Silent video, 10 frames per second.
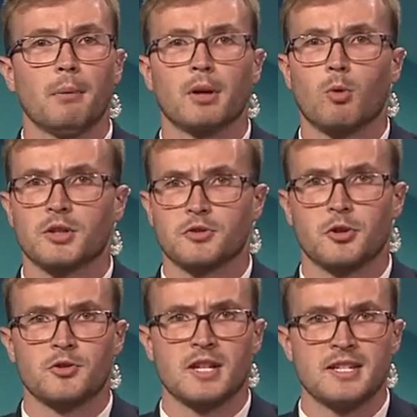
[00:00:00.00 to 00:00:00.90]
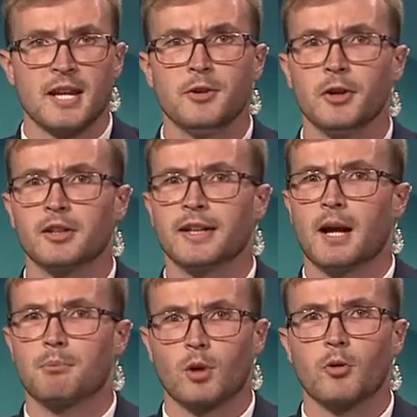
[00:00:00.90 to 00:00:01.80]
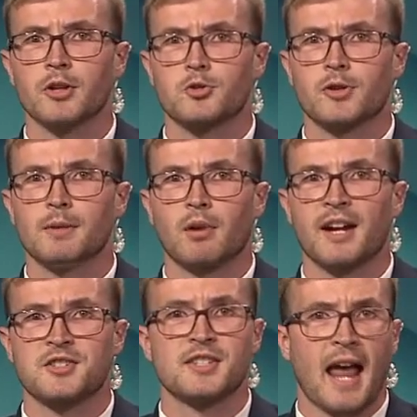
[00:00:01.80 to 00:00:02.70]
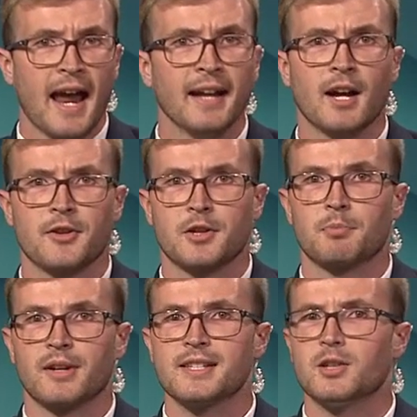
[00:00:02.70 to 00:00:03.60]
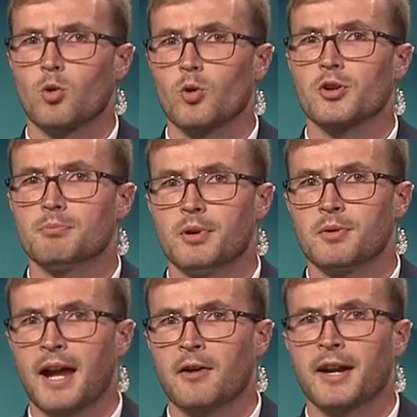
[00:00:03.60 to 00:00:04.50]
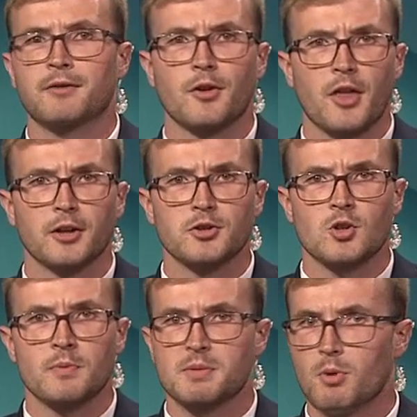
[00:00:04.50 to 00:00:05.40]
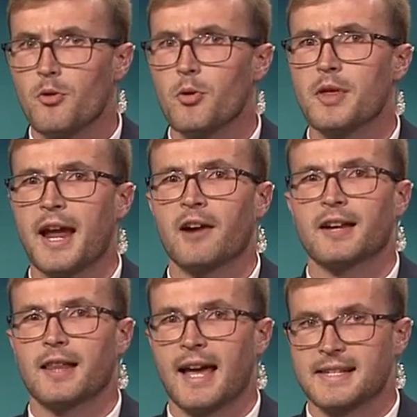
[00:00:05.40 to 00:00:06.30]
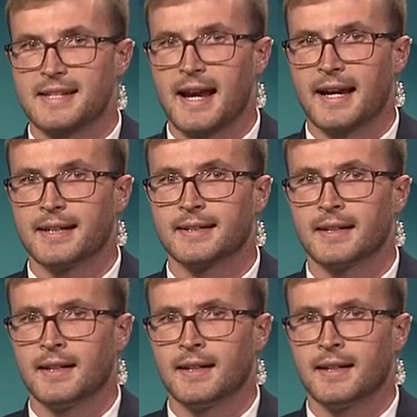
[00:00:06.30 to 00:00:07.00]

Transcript: Public Works crews continue to clean up broken tree branches and other debris in northern Boone County after thunderstorms moved through the area last night.